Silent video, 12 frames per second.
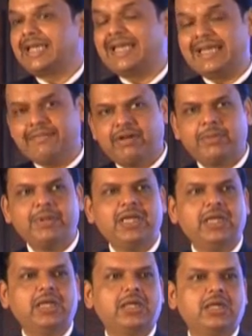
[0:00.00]
can never
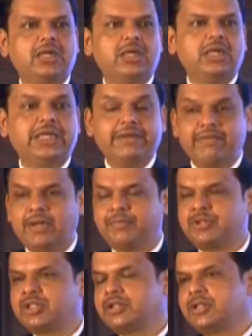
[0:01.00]
be
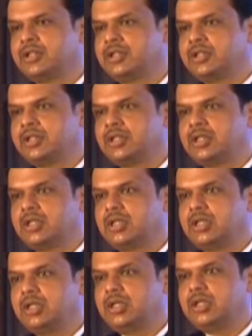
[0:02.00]
developed
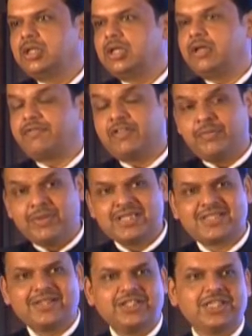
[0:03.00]
if we
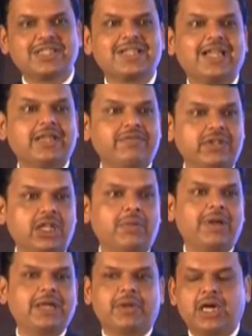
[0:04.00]
miss regions like
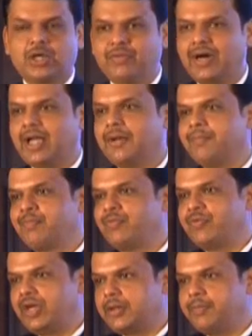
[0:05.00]
Vidarbha and Marathwada,
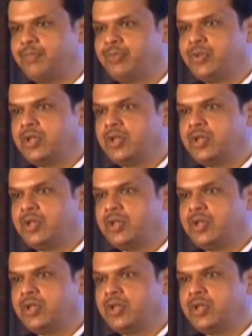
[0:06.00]
where,